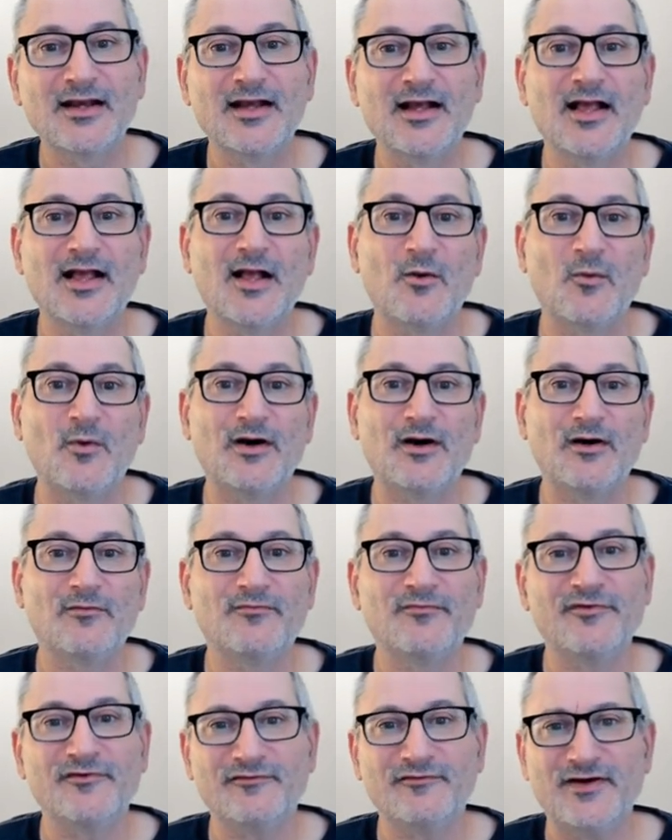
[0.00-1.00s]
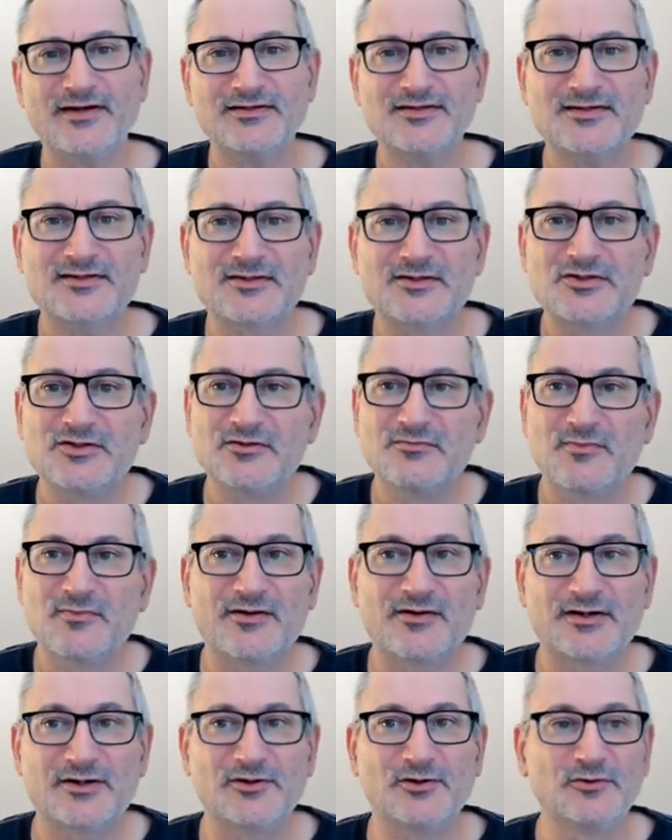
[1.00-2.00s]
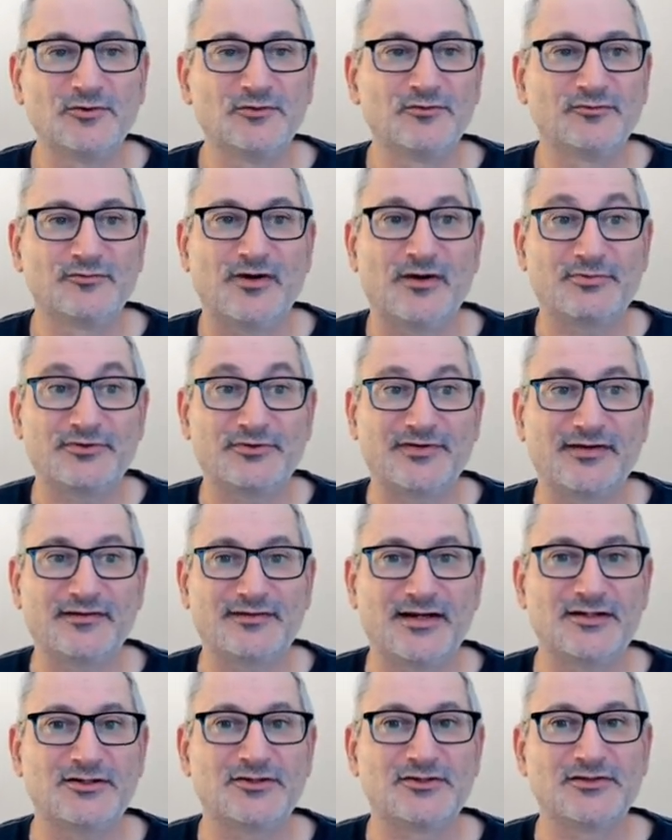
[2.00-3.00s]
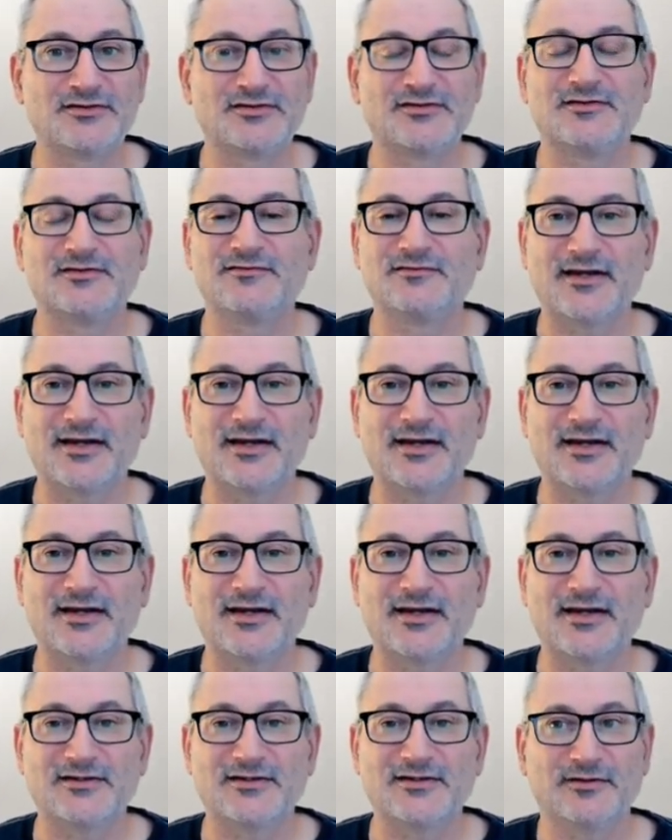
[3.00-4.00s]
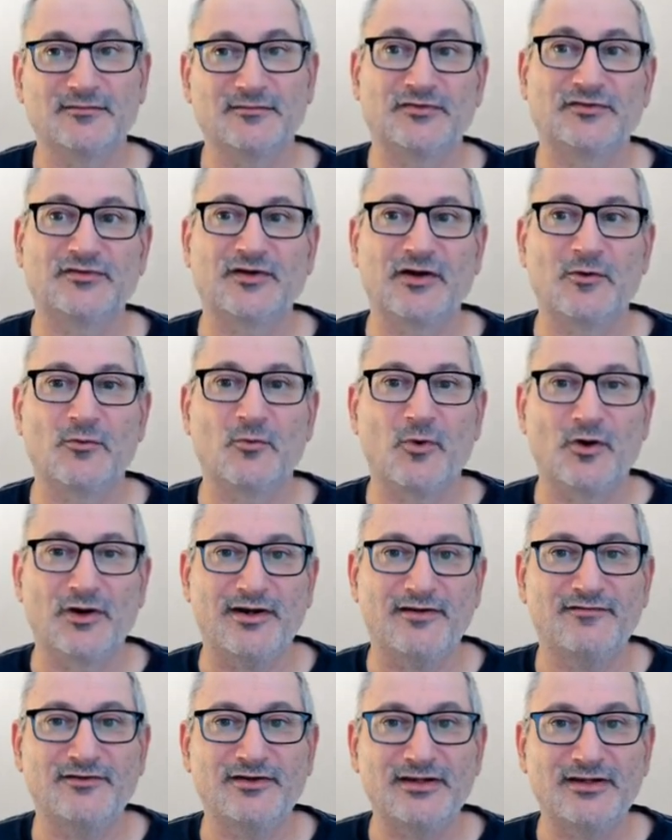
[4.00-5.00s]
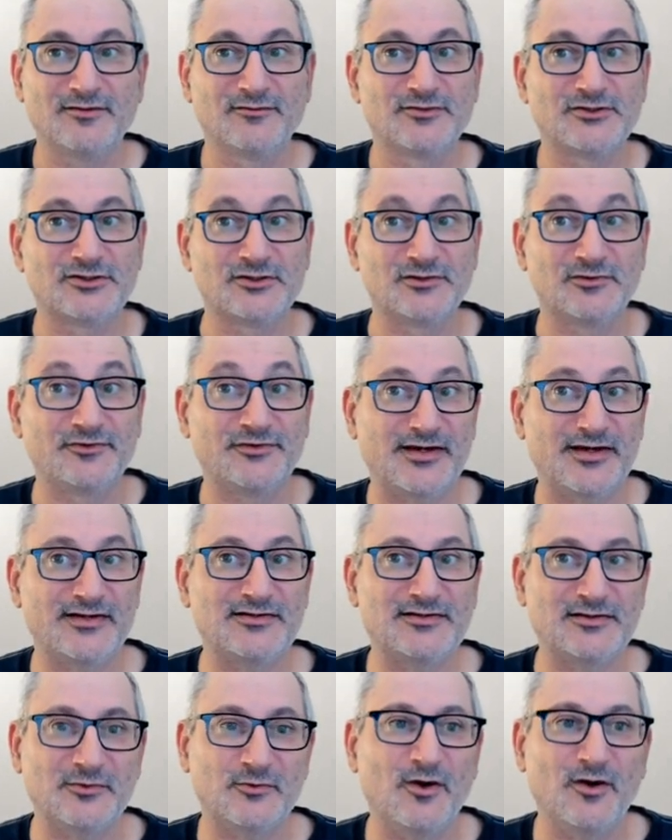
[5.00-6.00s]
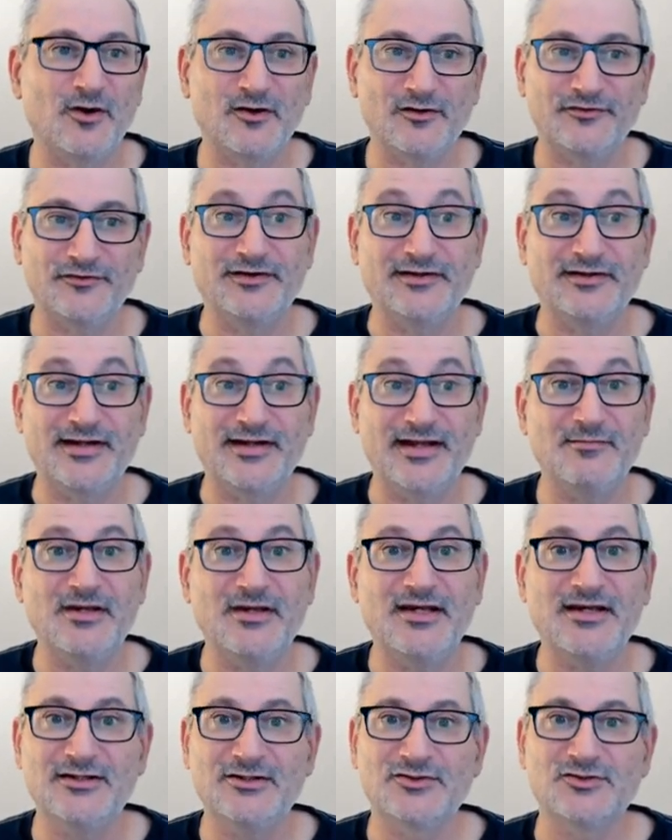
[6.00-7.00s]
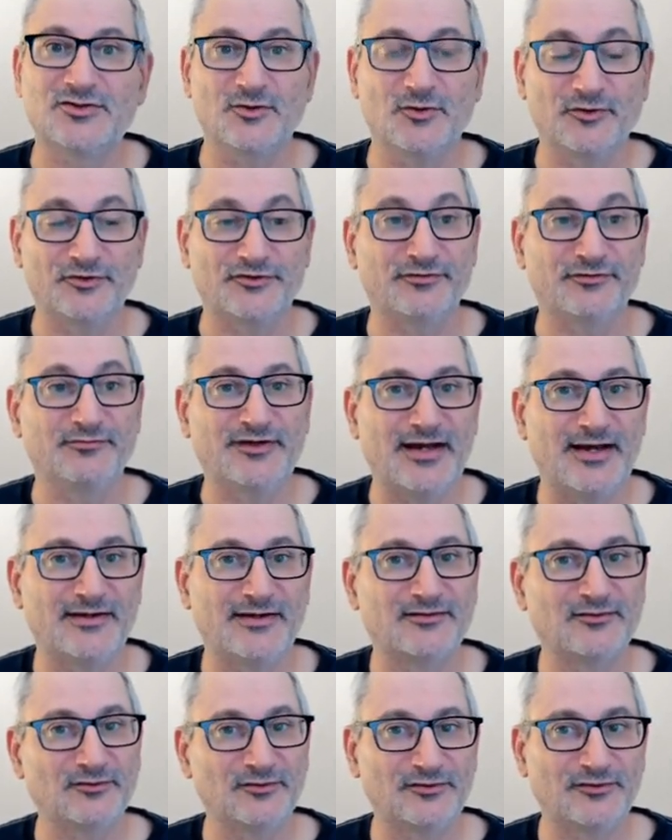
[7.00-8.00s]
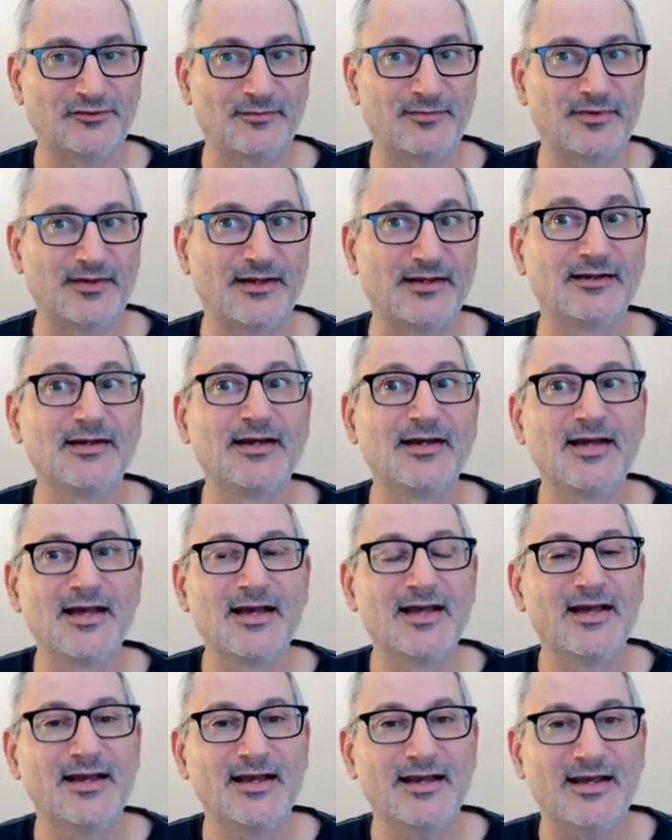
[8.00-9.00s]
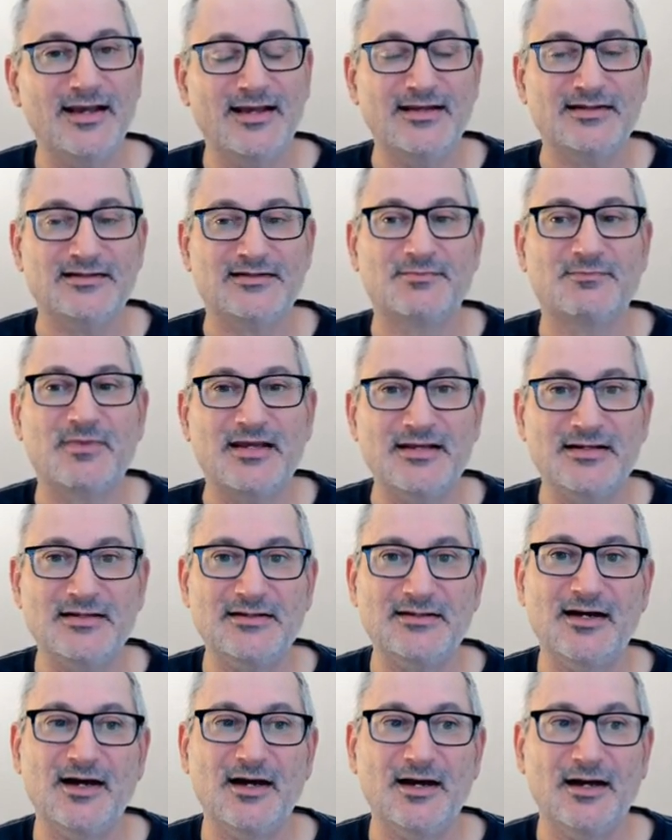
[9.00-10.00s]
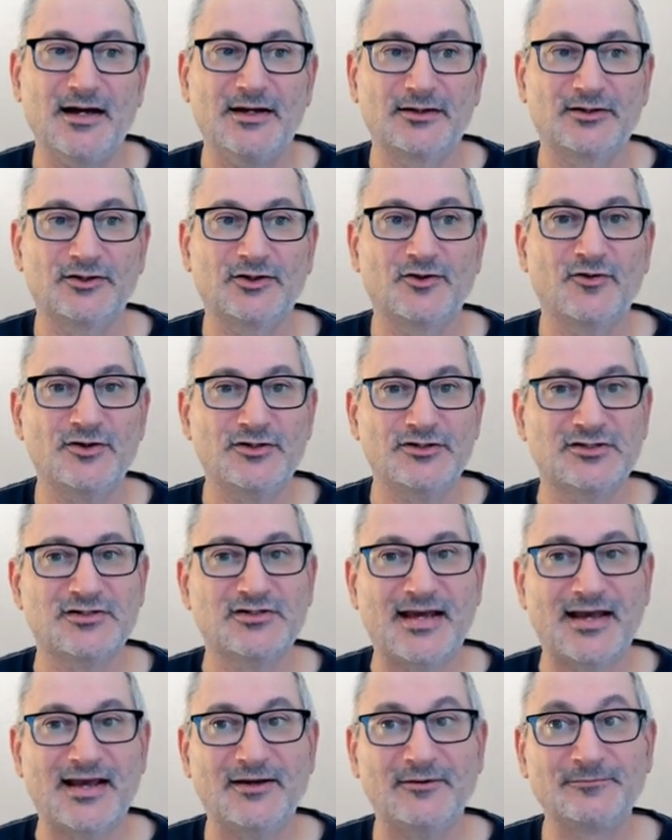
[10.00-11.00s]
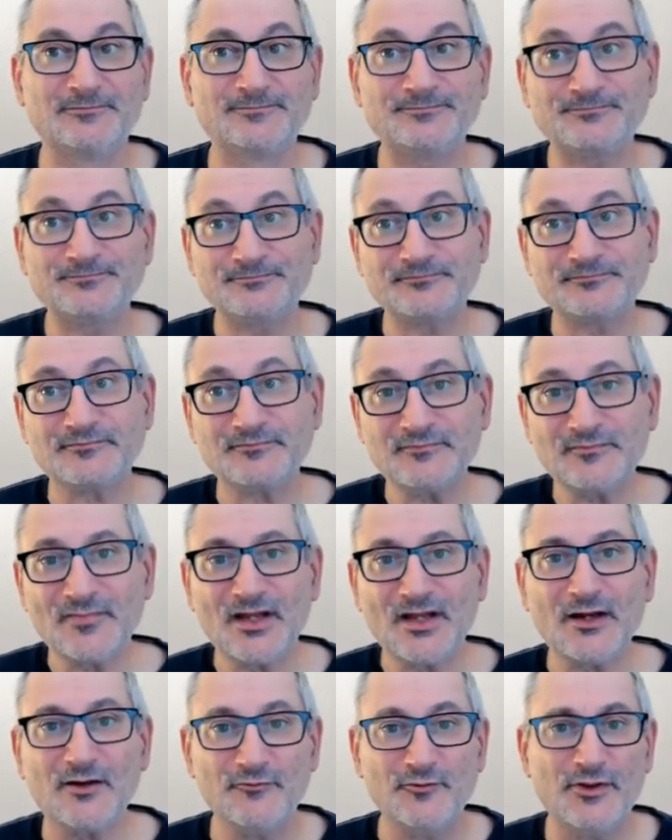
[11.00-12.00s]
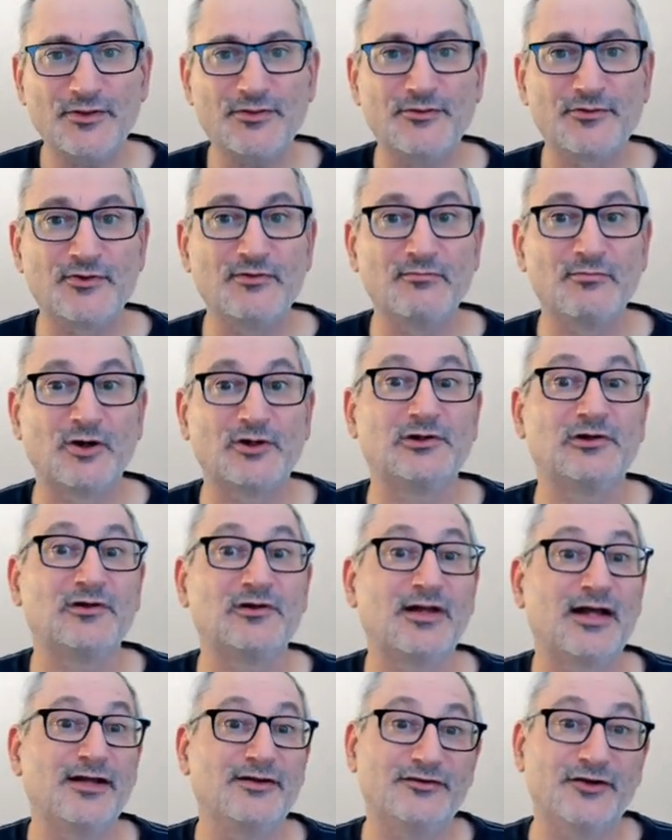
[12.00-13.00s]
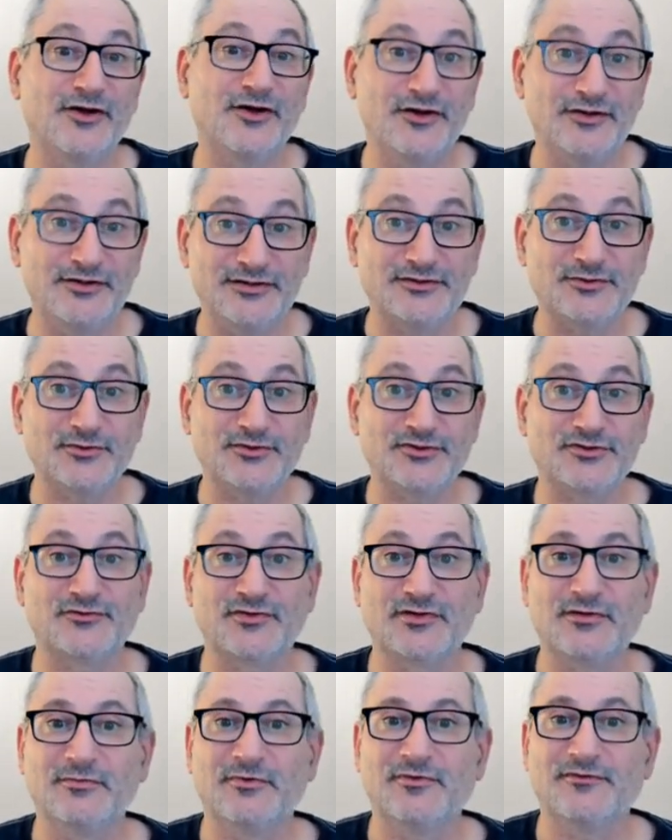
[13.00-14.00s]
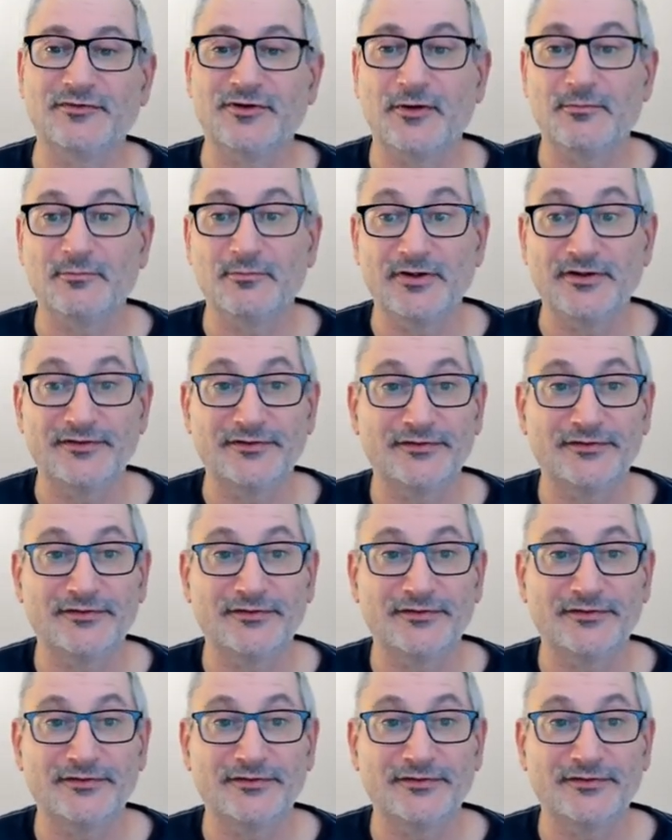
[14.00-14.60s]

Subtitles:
Well, vectors are numerical representations of data items. So whatever the original data was, an image or some text or something, it's been crushed down, run through a model, and turned into a stream of numbers.